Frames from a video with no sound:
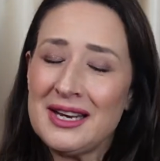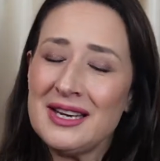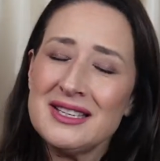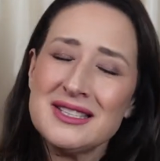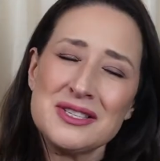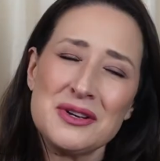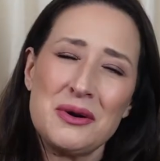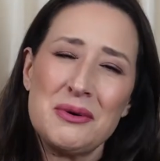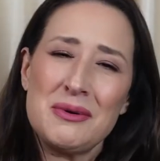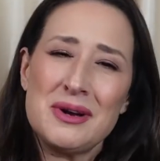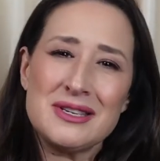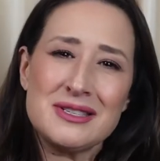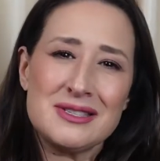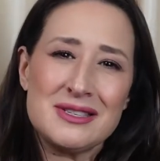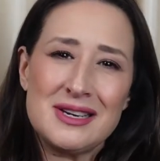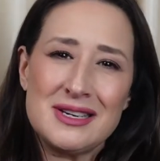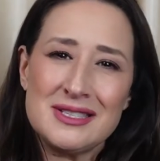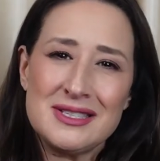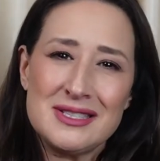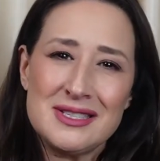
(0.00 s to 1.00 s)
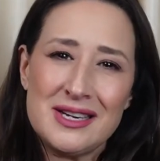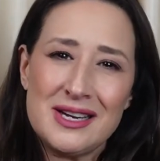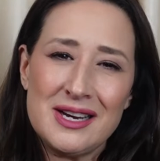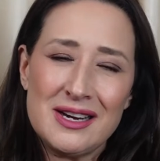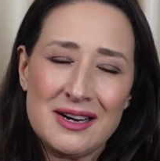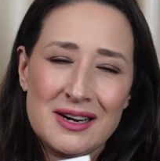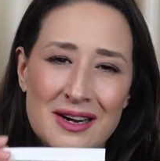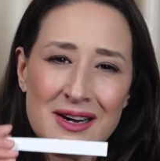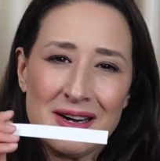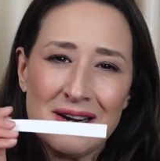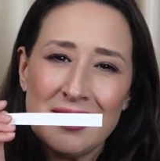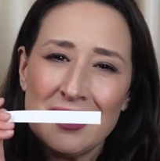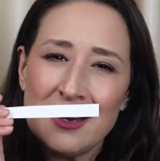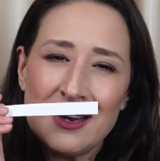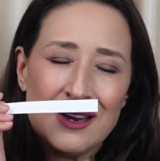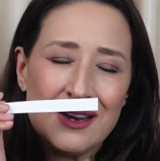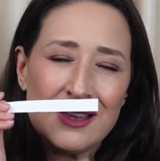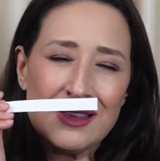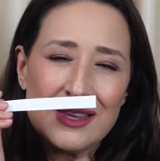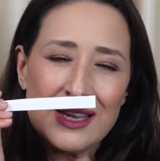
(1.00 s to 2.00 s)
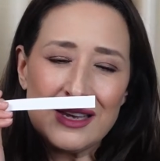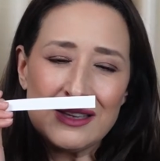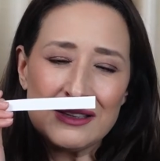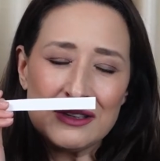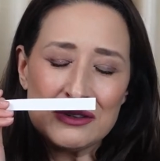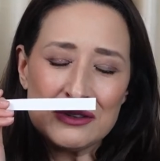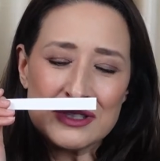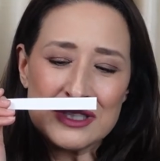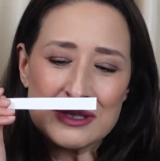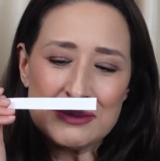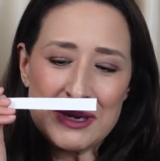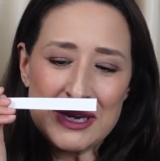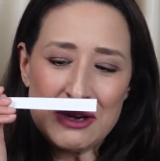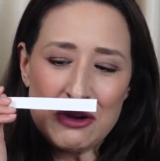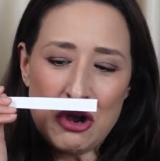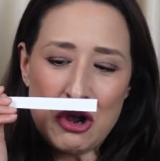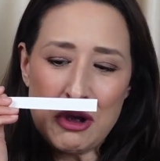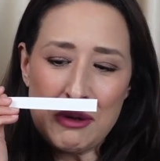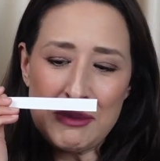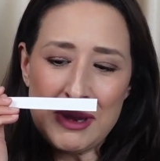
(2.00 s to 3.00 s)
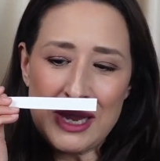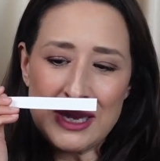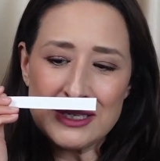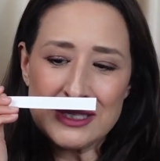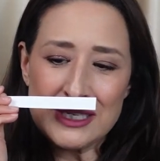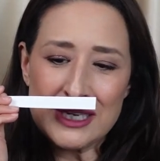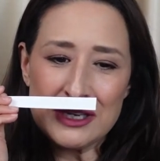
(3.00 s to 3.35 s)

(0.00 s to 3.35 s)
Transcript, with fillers: it's always nice to hear that little sweet comment.